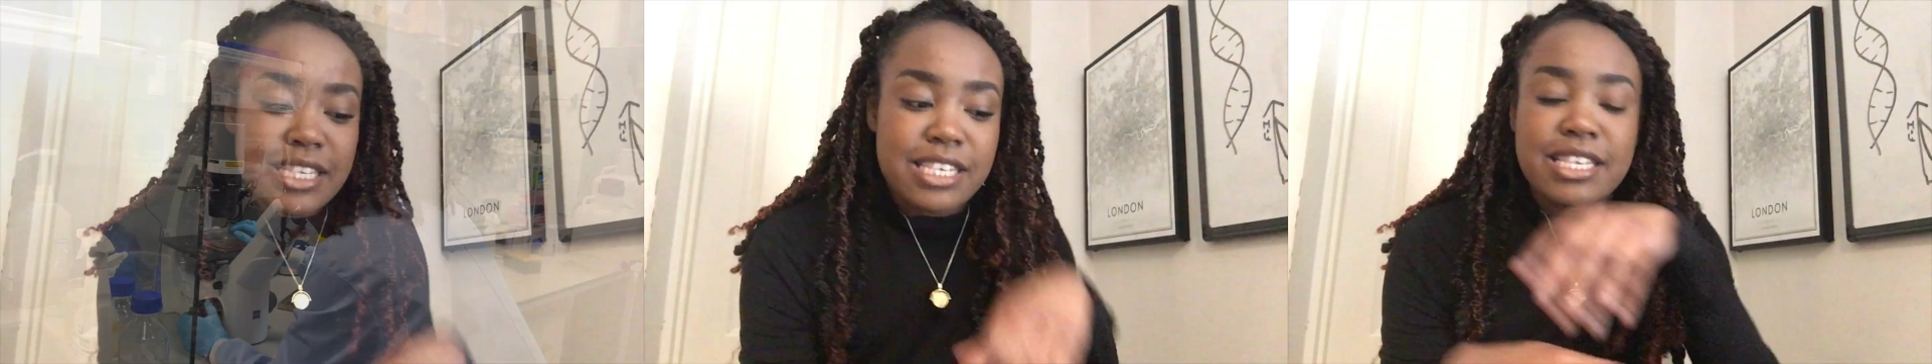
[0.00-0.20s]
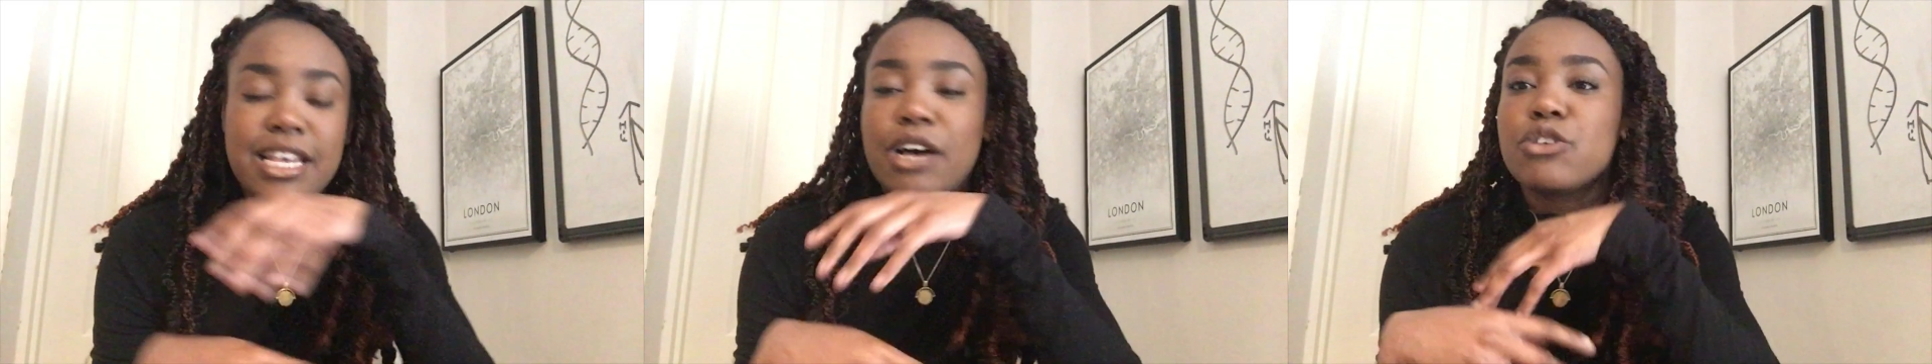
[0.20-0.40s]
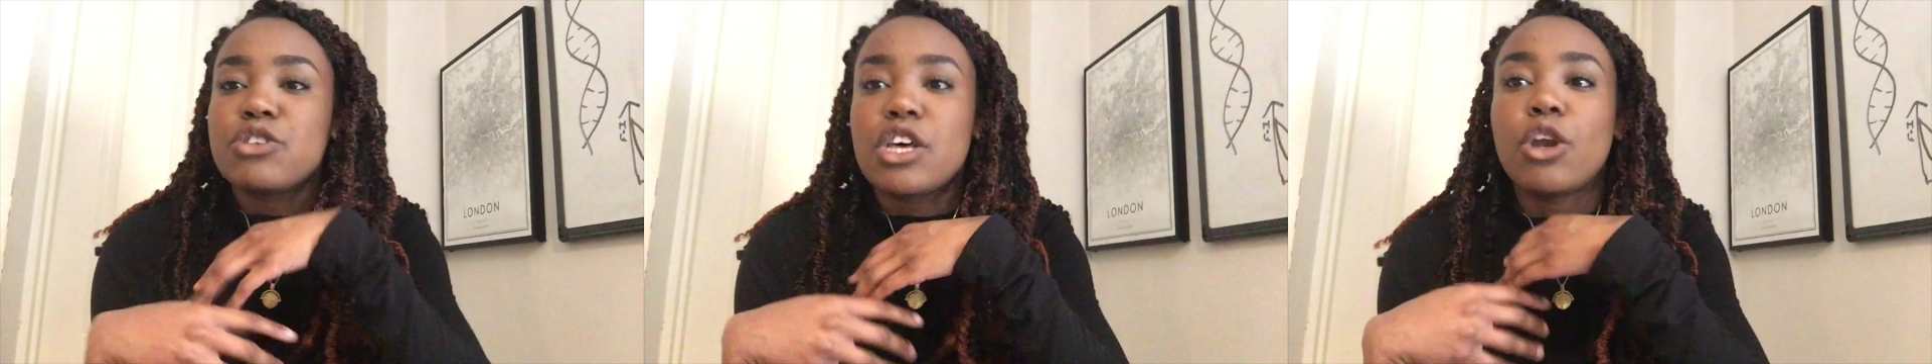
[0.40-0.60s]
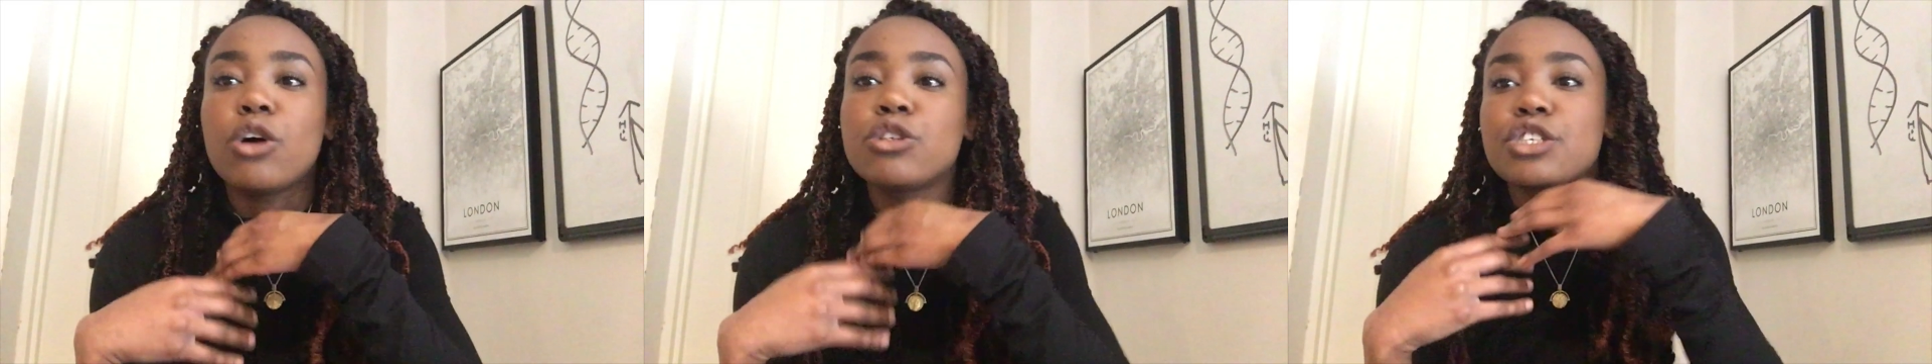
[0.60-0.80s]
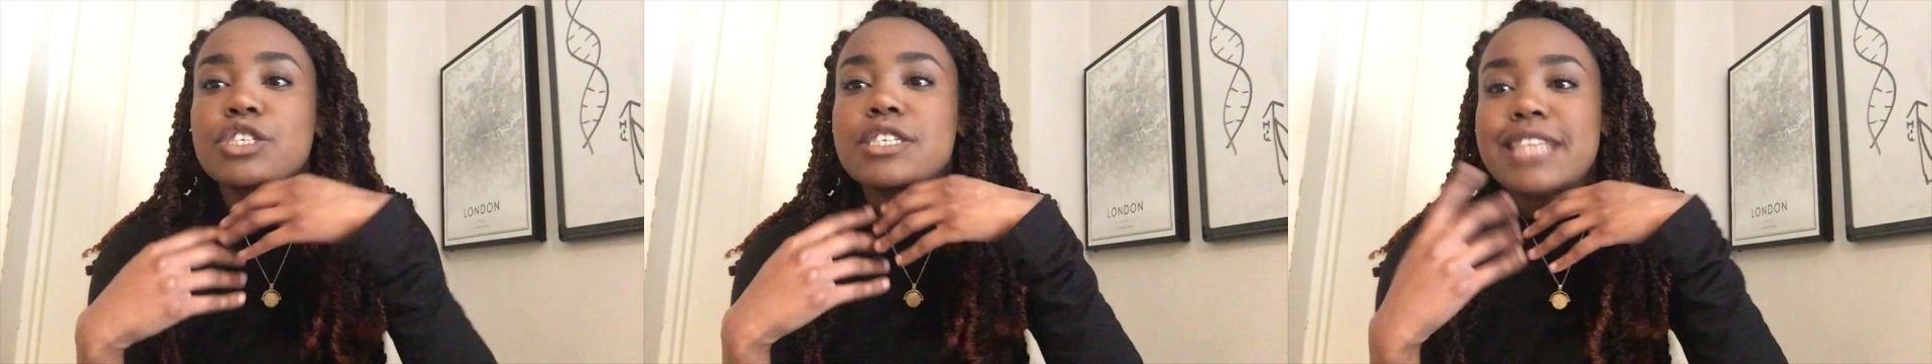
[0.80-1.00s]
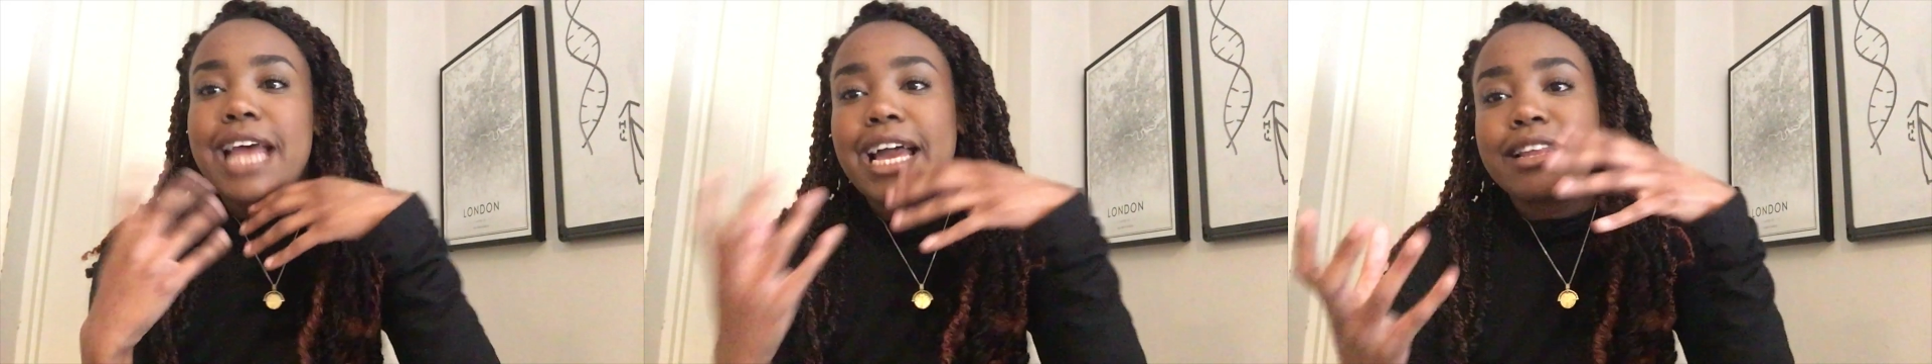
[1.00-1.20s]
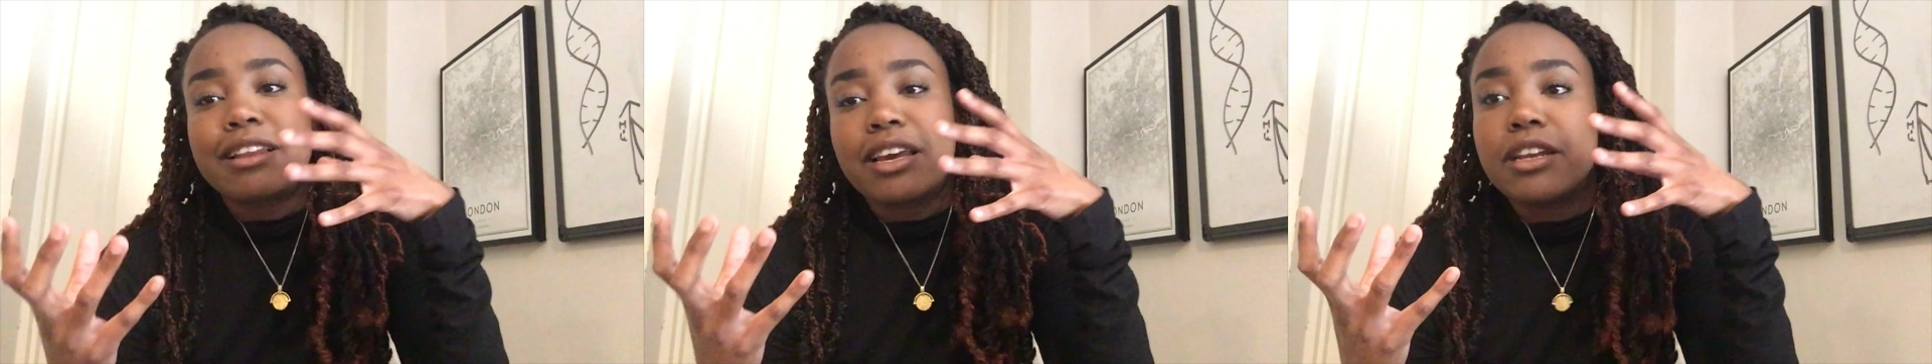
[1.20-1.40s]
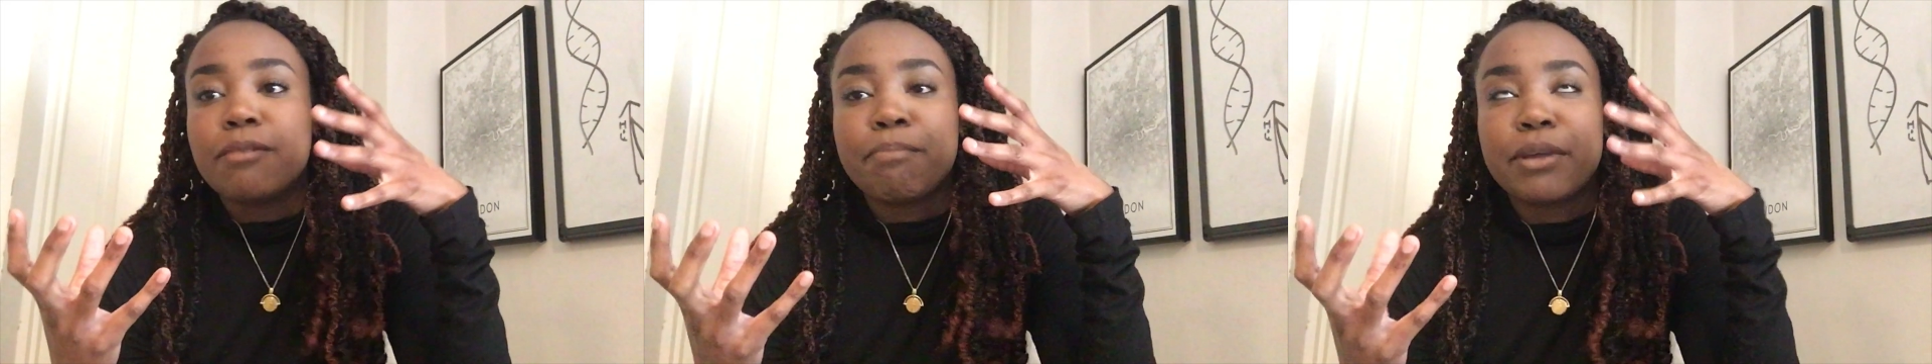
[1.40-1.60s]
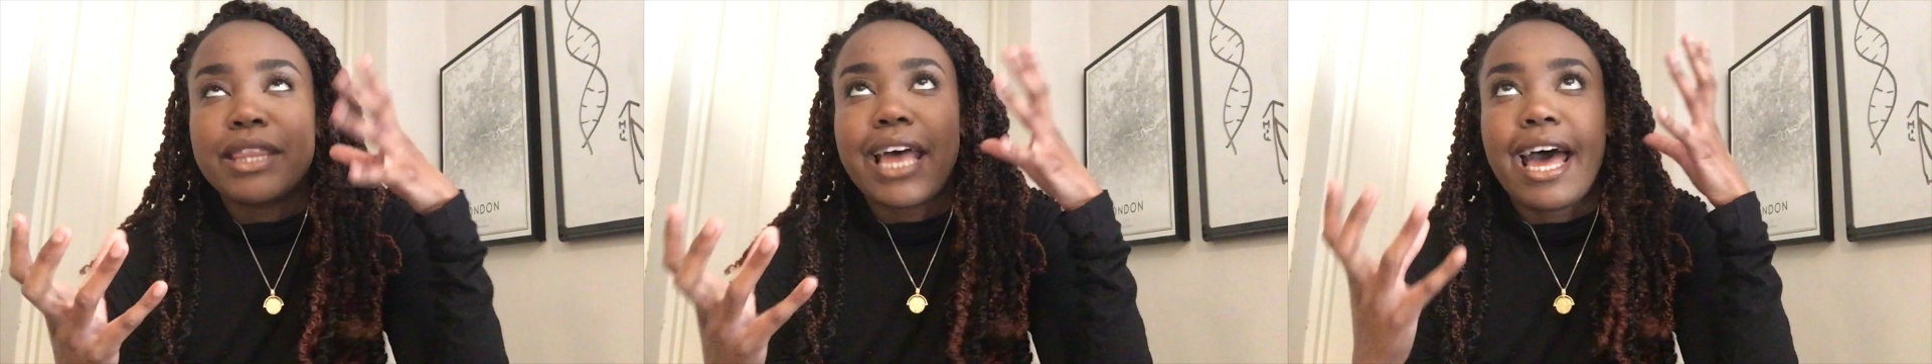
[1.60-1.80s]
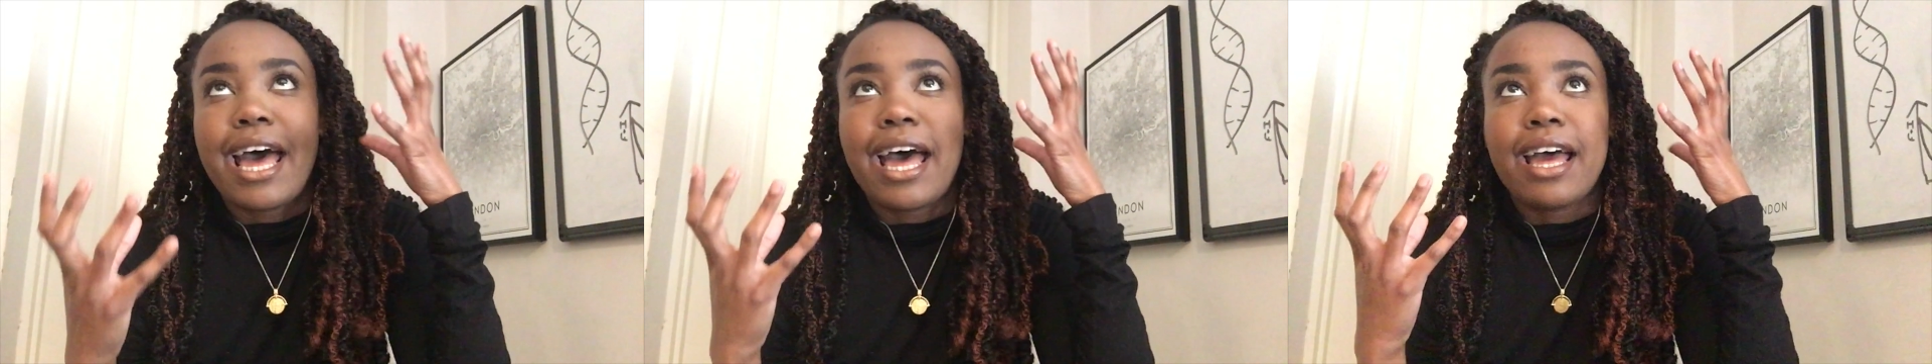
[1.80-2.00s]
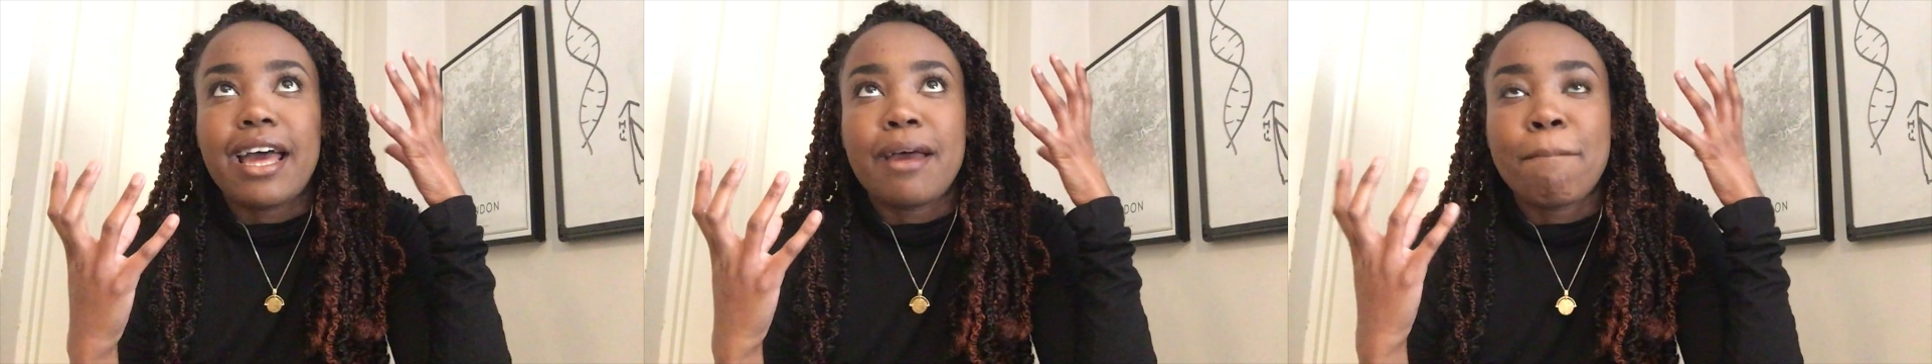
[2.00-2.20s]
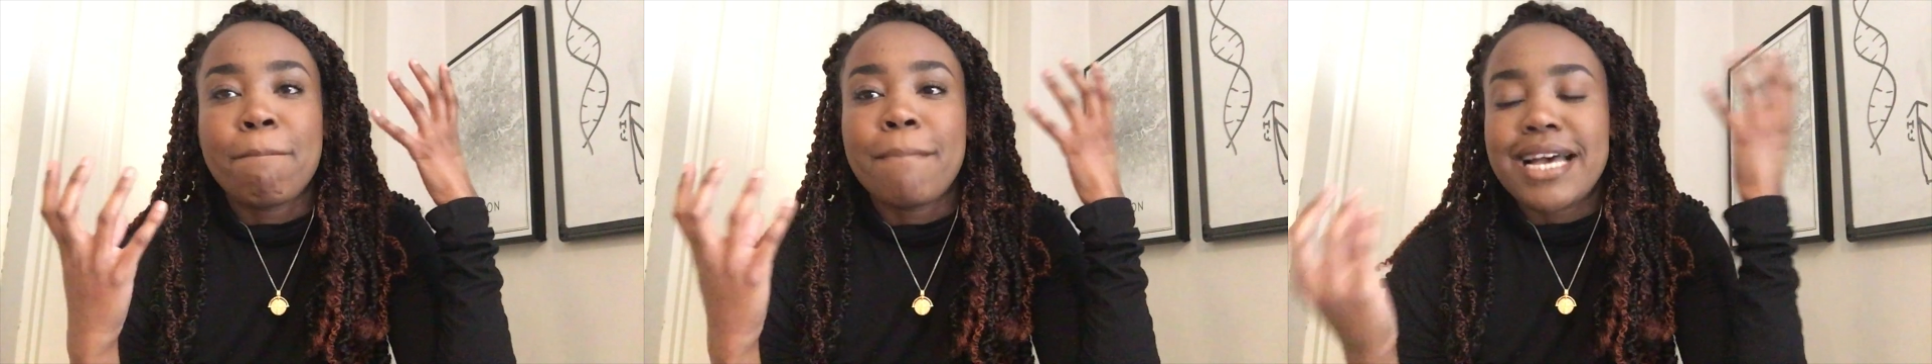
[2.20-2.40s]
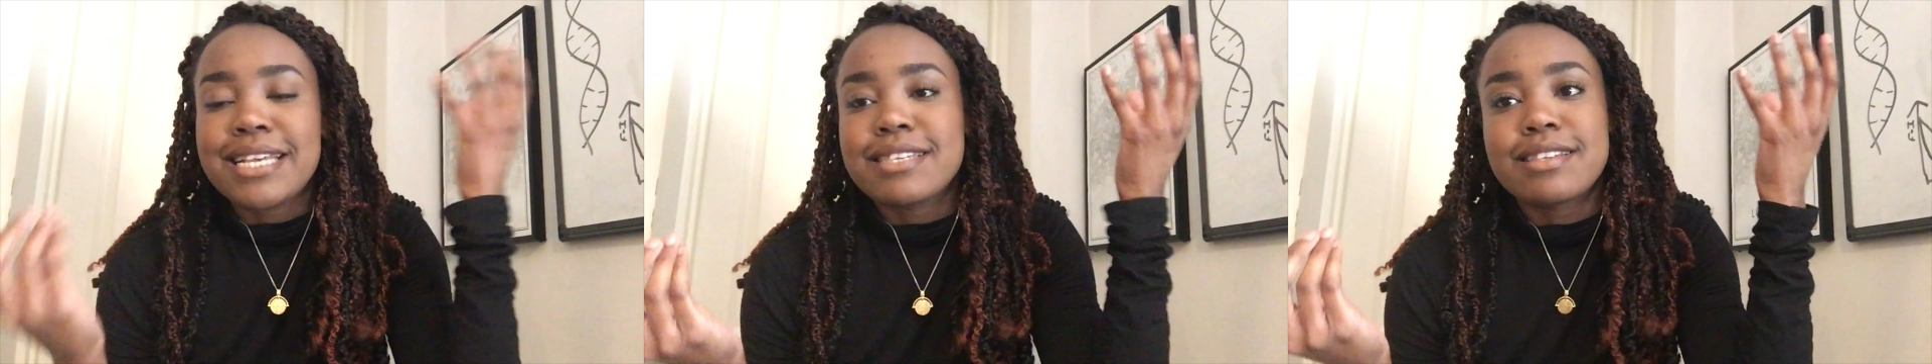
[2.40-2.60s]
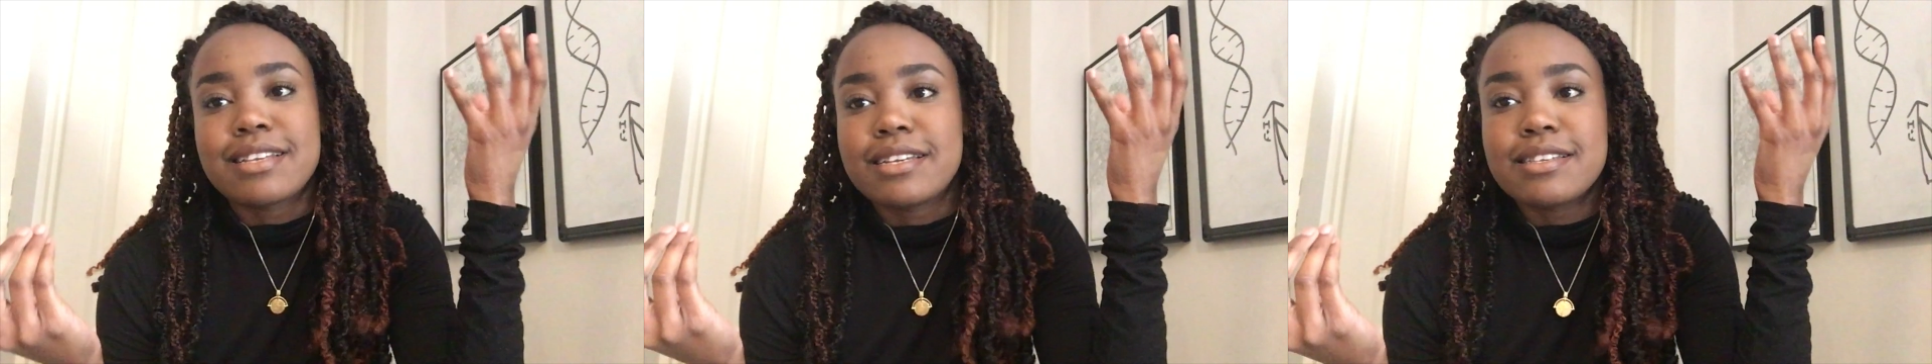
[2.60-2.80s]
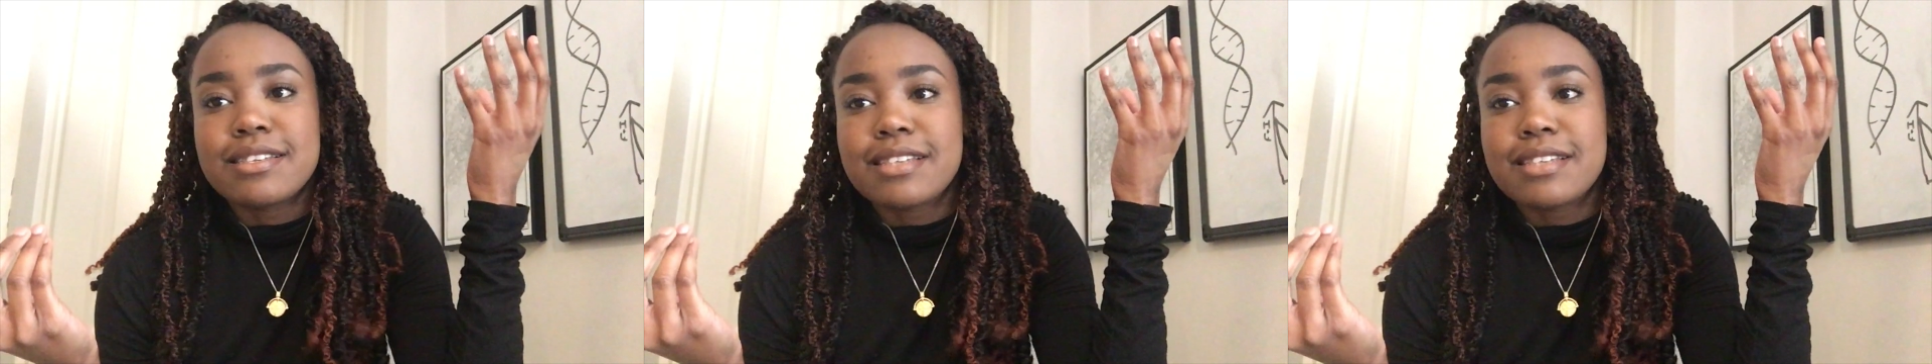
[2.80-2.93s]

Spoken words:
cells, they're not just stagnant, but they're masters